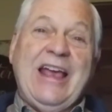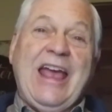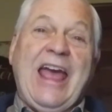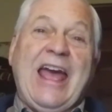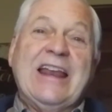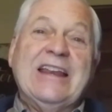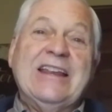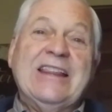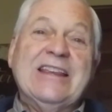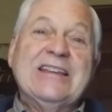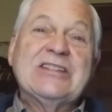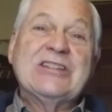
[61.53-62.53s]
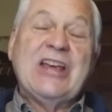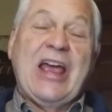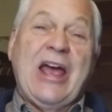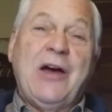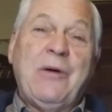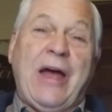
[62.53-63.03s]
And this
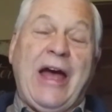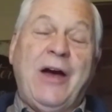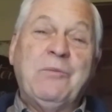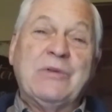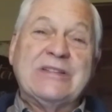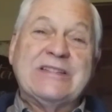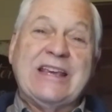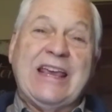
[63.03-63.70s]
happens.